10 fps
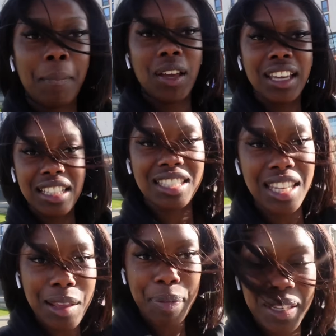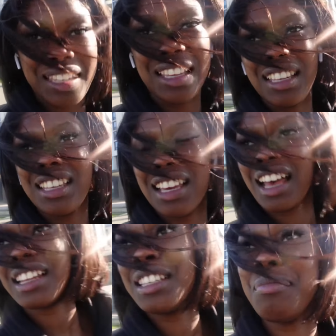Are you guys deep in this?
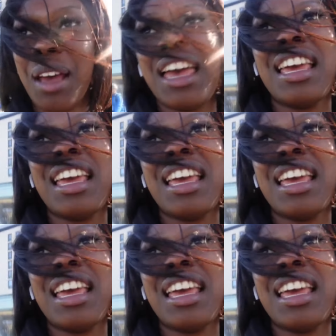I did my hair